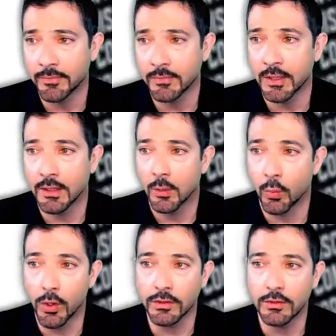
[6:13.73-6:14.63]

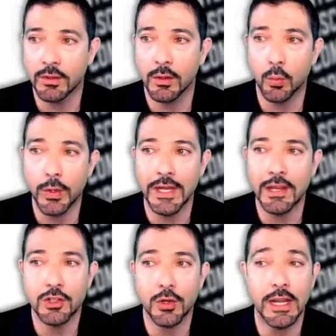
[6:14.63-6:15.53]
Once we
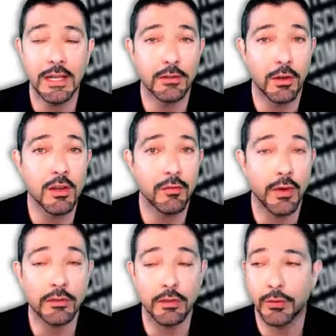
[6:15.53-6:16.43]
trade dirty
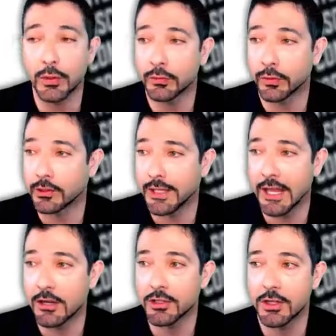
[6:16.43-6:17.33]
fossil fuels for clean
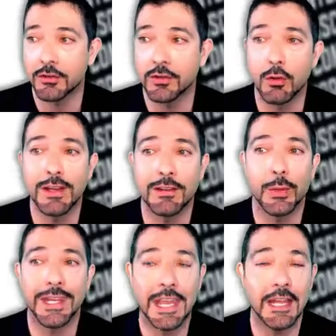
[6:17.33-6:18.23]
energy, there's no reason we
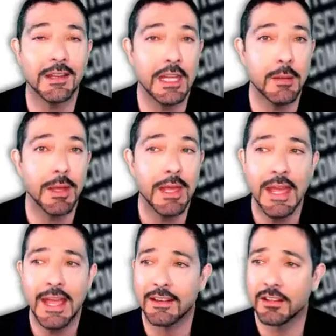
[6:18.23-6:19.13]
can't keep
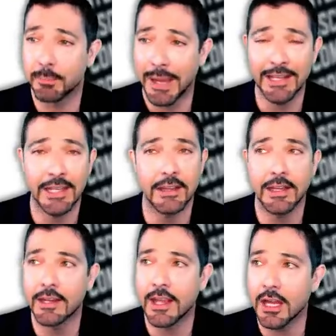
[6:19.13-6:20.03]
expanding the
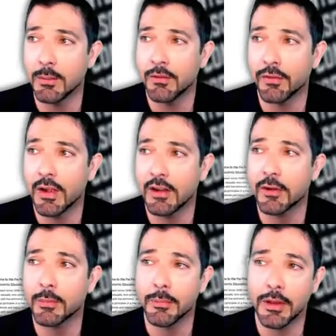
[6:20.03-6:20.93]
economy forever. But
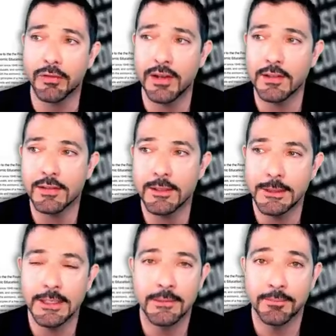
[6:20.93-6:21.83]
my friends,
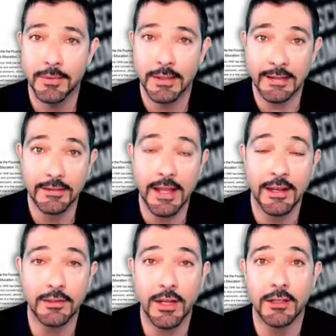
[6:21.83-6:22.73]
that's not
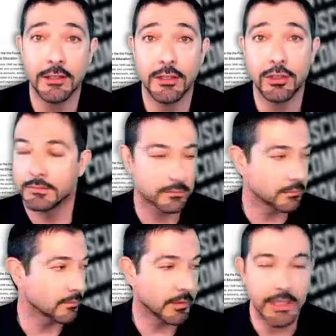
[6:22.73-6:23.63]
entirely true.
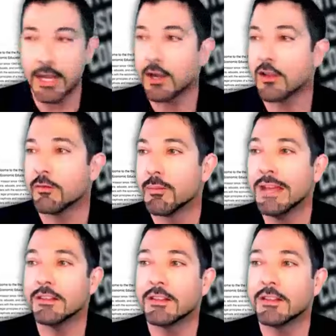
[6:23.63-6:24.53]
The narrative may
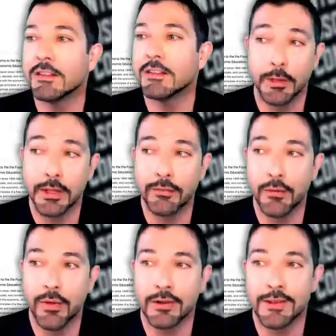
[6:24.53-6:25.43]
seem reasonable enough at
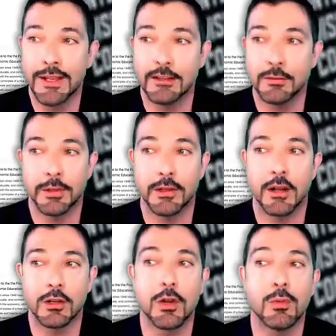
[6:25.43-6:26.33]
first glance, but there are
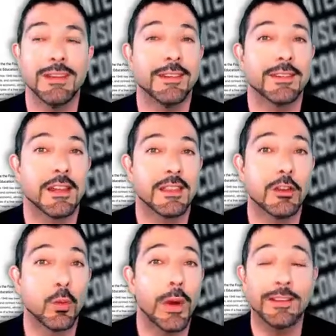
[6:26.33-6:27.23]
good reasons to think
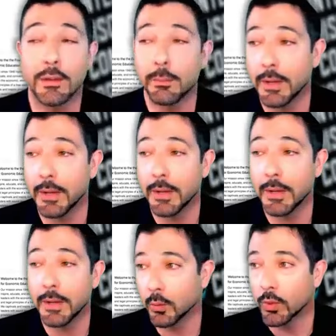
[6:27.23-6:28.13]
twice about it.
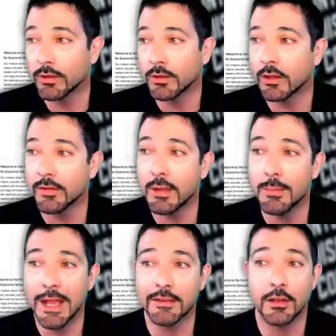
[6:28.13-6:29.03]
One of them
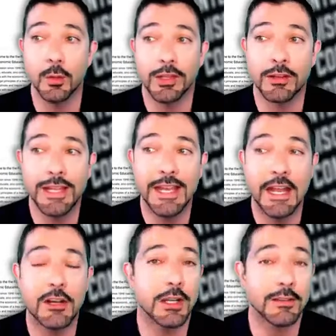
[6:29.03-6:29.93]
has to do with the clean
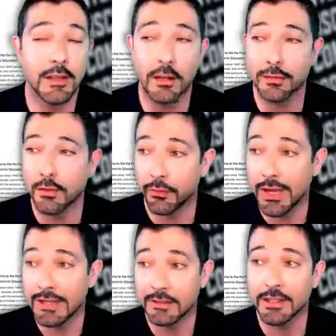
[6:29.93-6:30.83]
energy itself. The
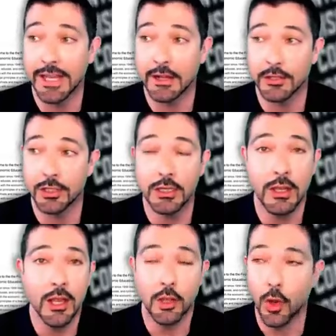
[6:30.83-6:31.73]
phrase clean energy
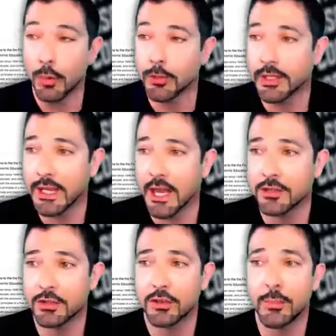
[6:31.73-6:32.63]
normally
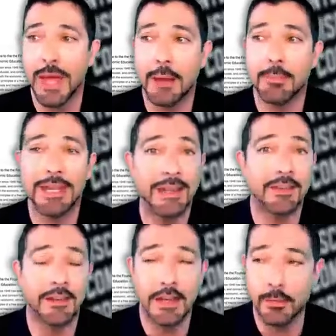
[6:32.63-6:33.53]
conjures up happy,
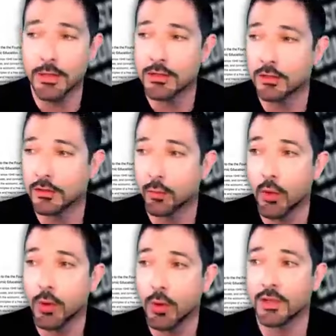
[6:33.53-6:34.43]
innocent images of
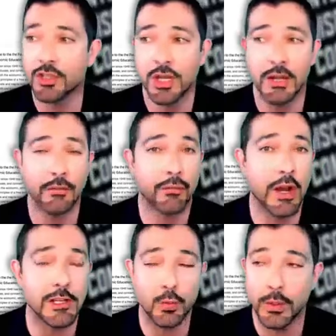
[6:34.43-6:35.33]
warm sunshine and
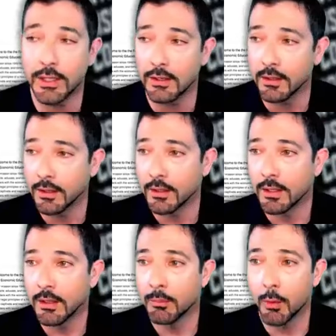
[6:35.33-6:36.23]
fresh wind.
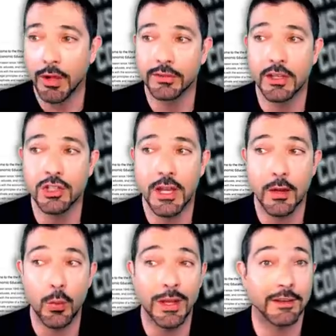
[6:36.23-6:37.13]
But while sunshine
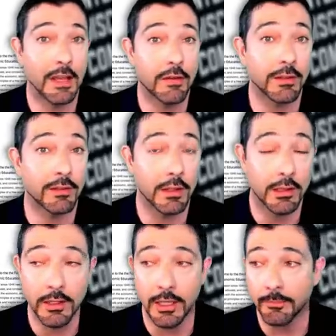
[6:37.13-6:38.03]
and wind is obviously clean,